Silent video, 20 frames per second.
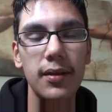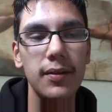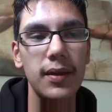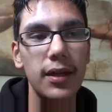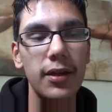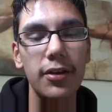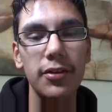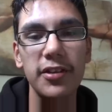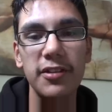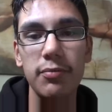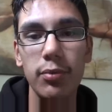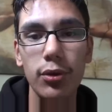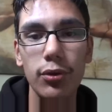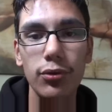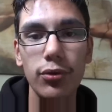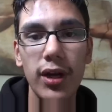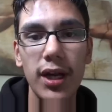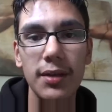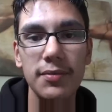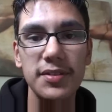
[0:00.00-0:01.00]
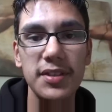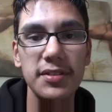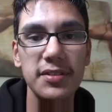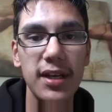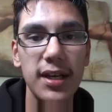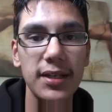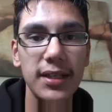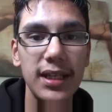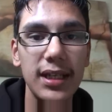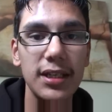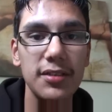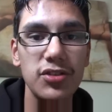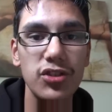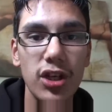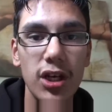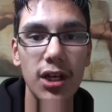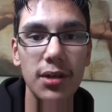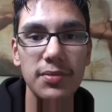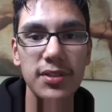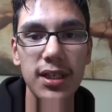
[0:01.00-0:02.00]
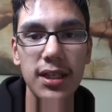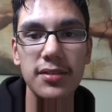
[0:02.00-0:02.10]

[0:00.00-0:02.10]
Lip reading: That all these programs designed to get us jobs,